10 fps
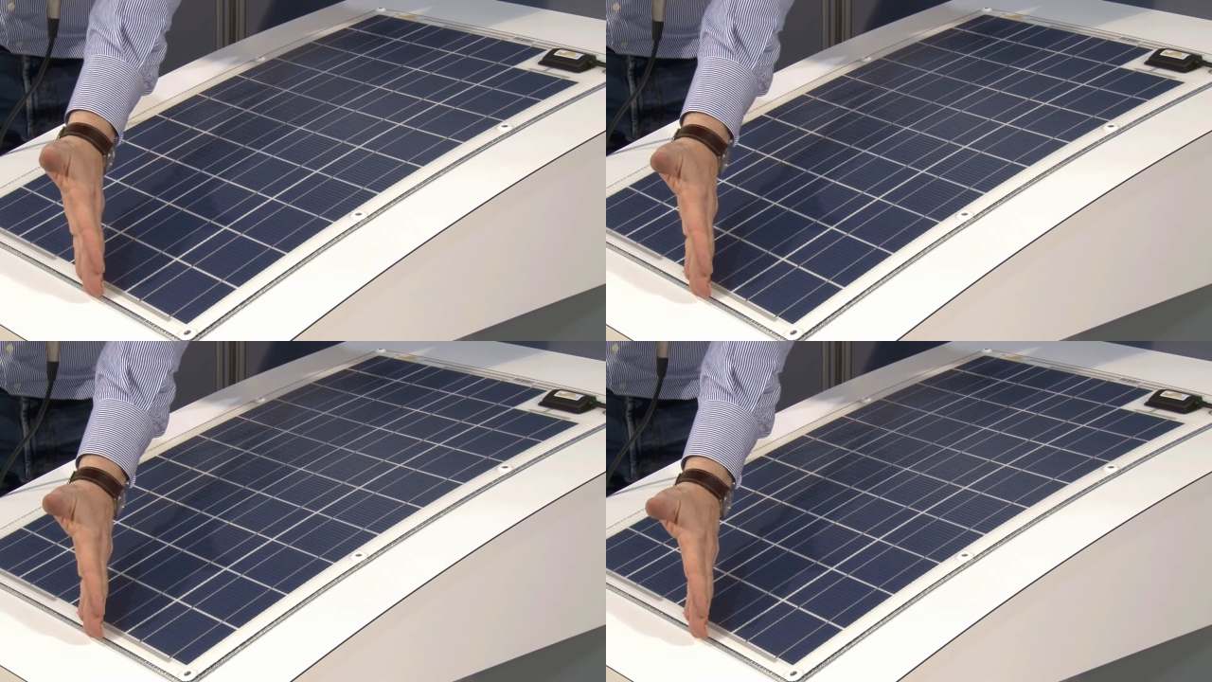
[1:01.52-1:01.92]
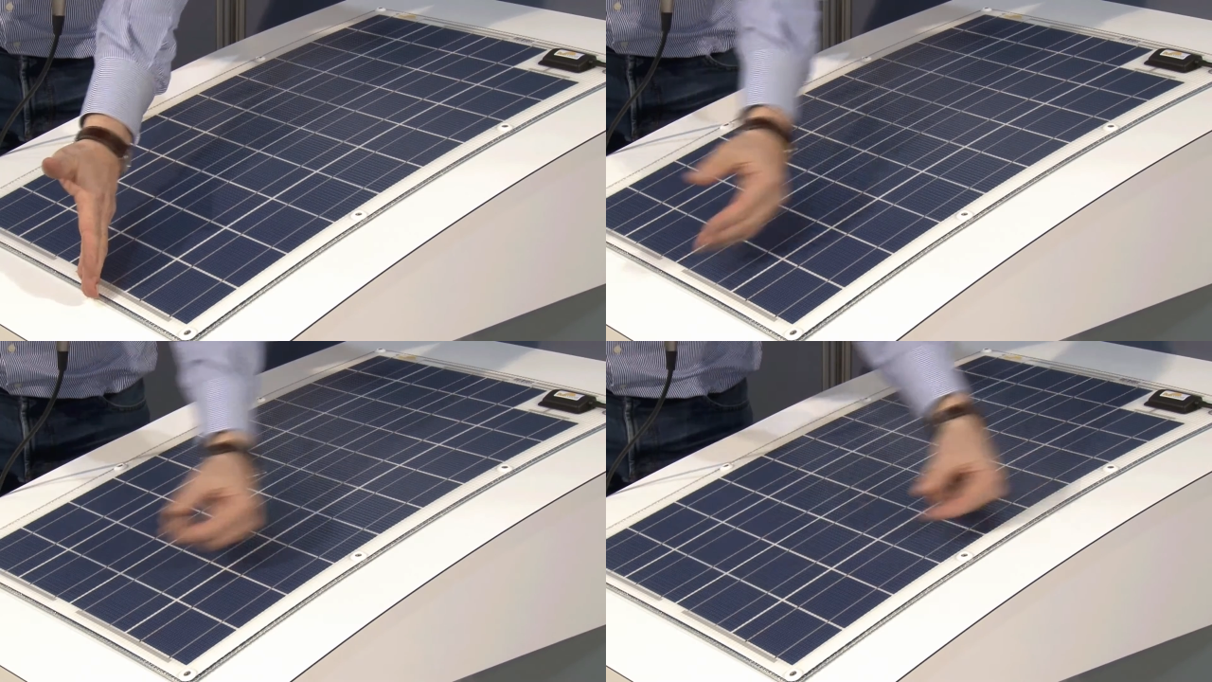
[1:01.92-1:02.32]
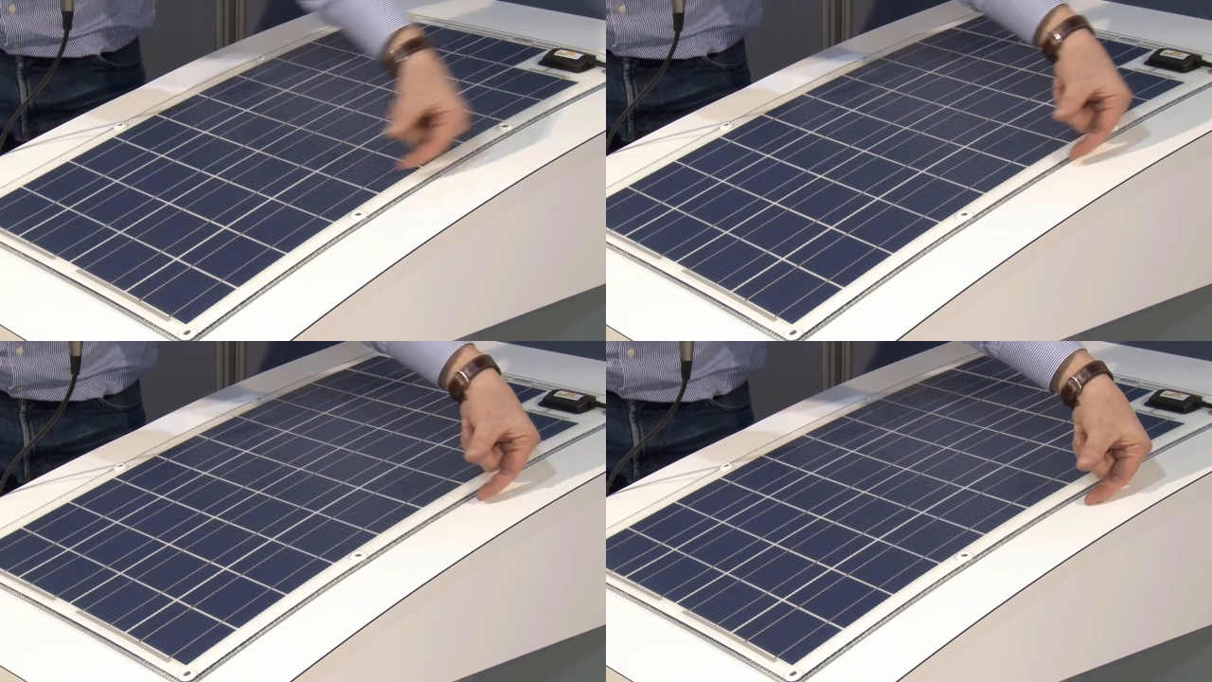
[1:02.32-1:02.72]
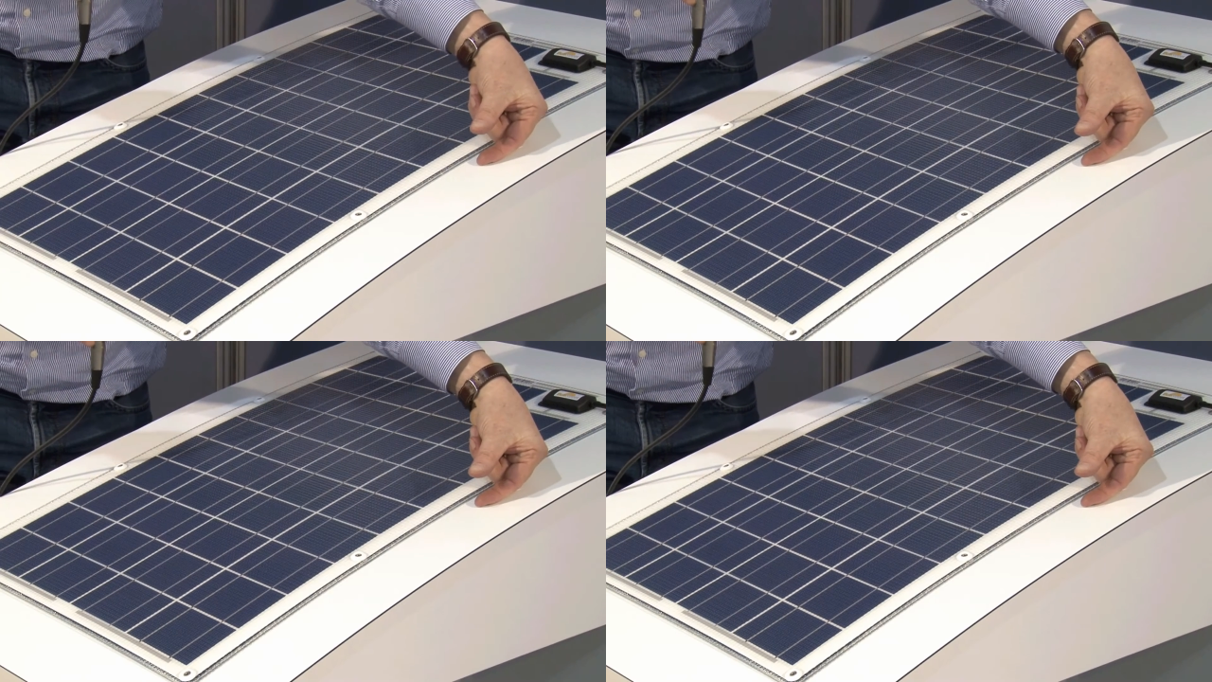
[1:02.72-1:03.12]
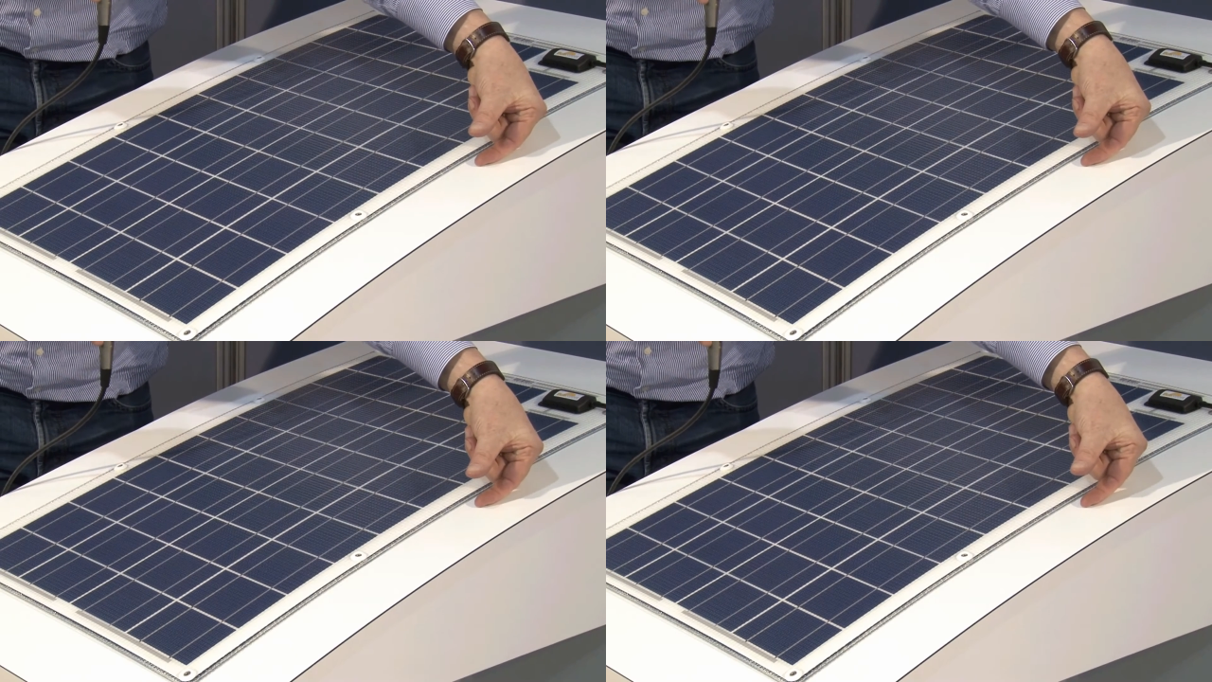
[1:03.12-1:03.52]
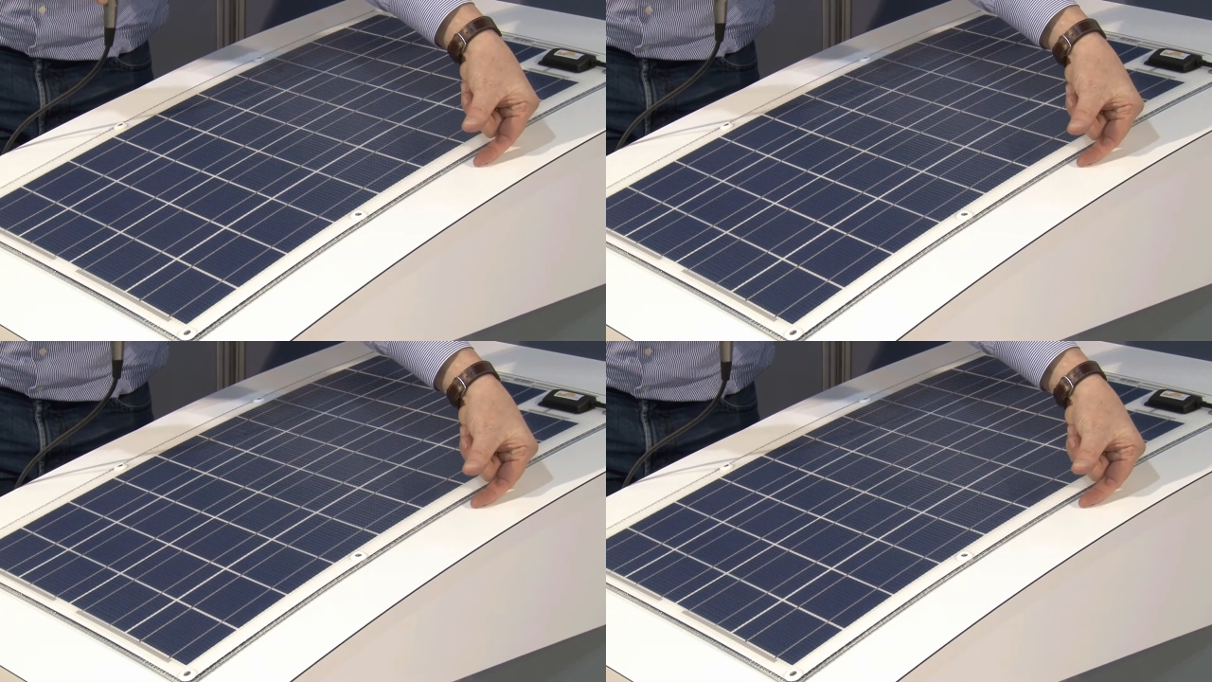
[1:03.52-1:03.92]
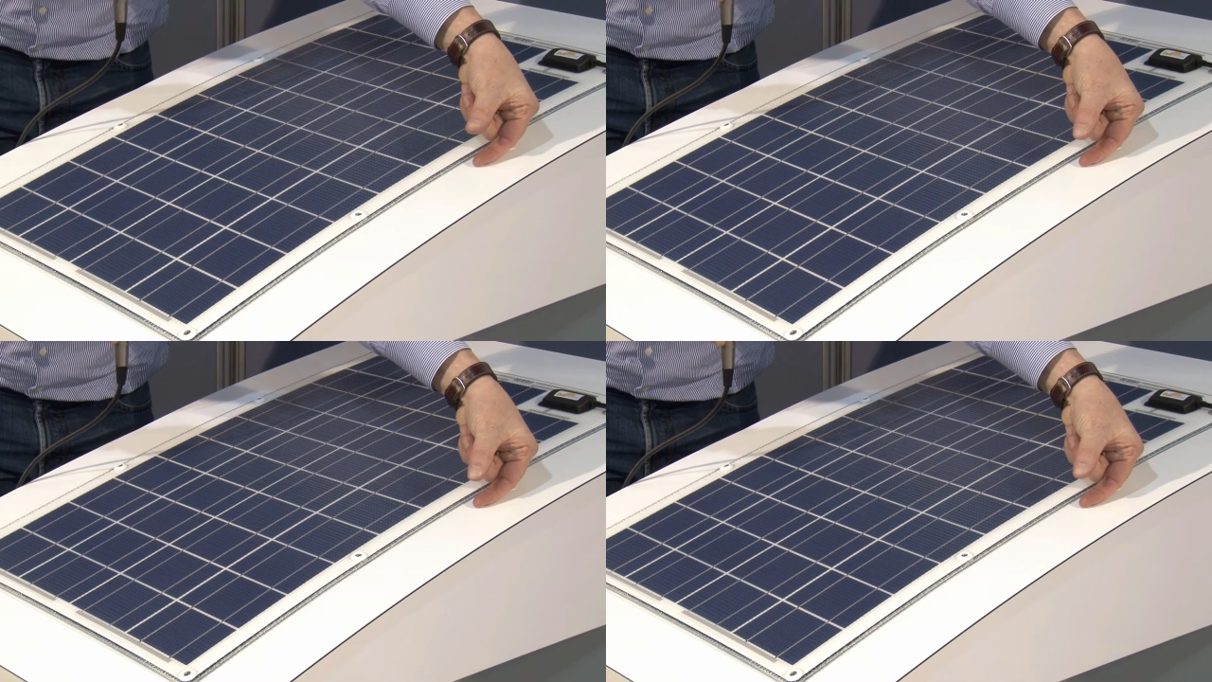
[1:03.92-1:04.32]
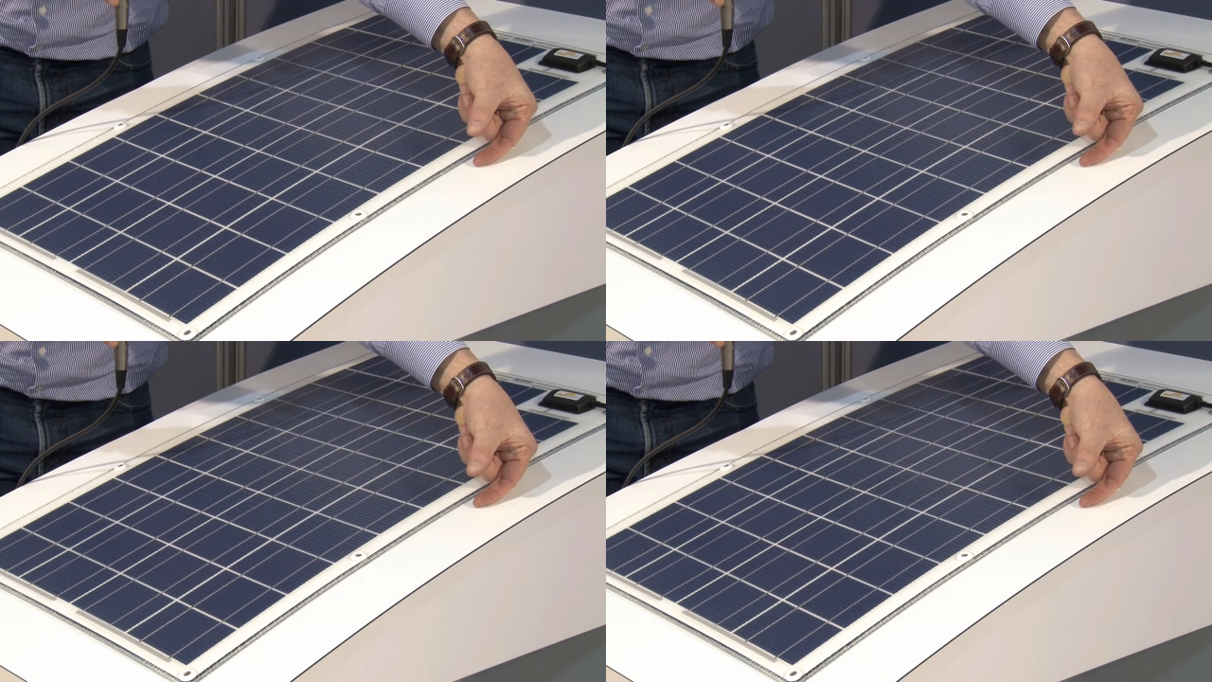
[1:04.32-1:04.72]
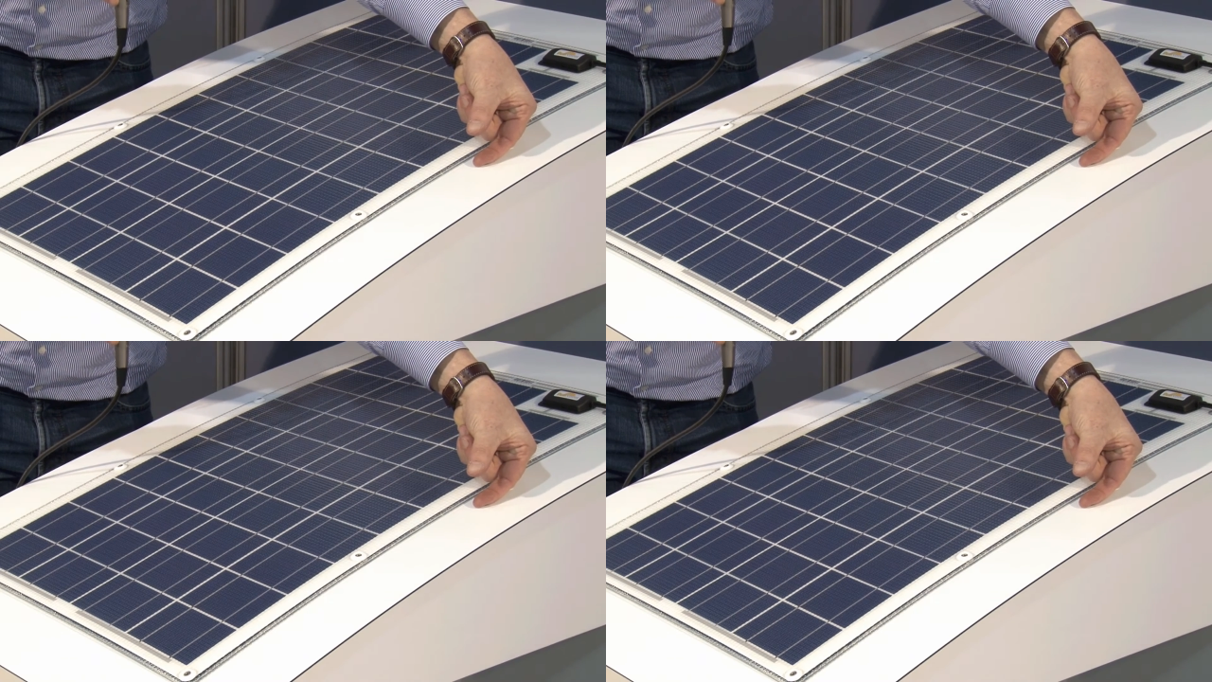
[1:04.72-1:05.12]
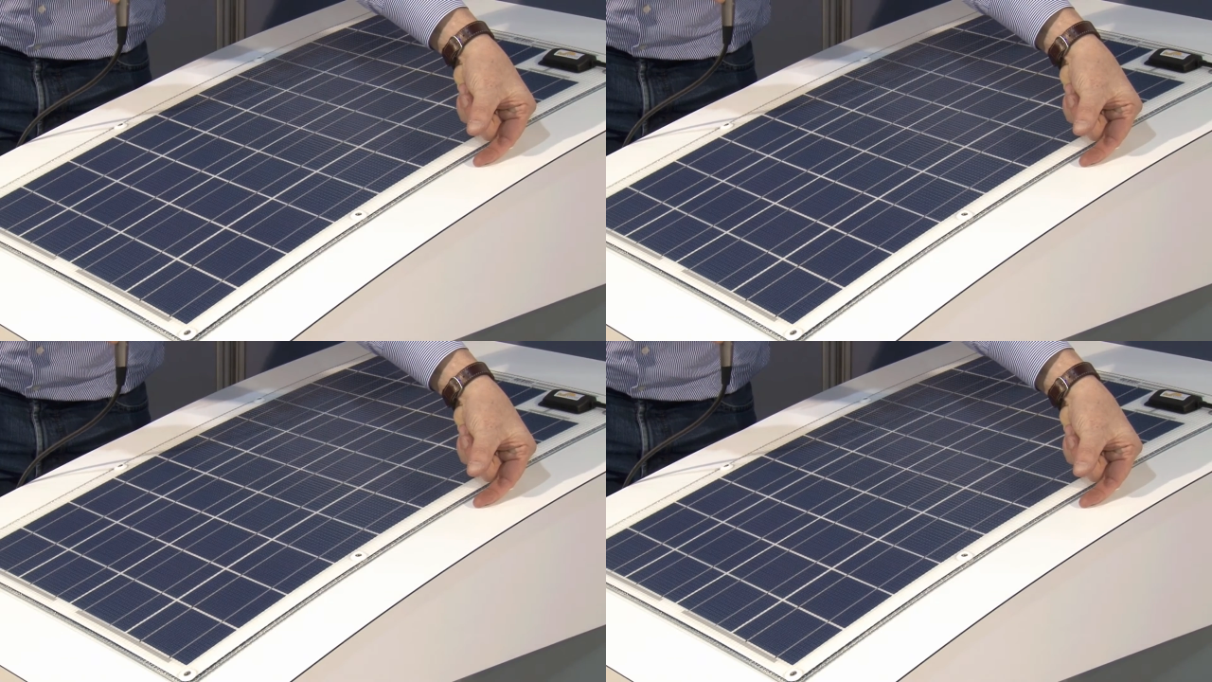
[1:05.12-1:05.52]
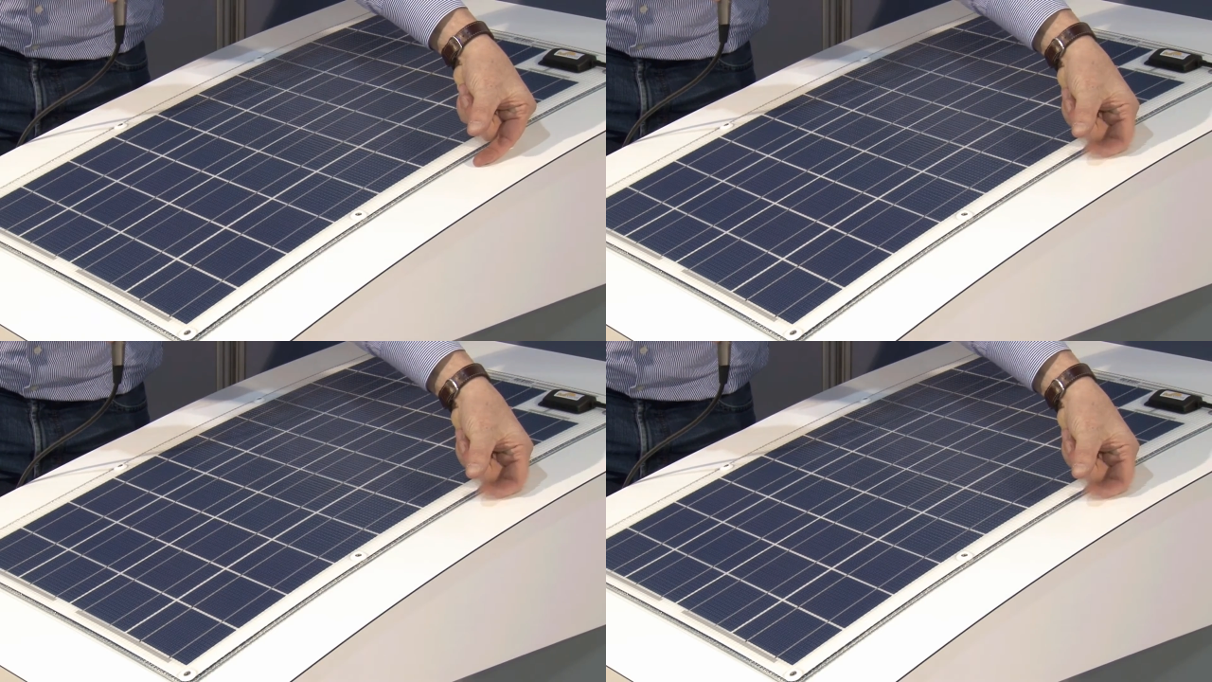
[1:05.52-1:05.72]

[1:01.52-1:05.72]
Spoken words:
Nobody's mouth can be seen.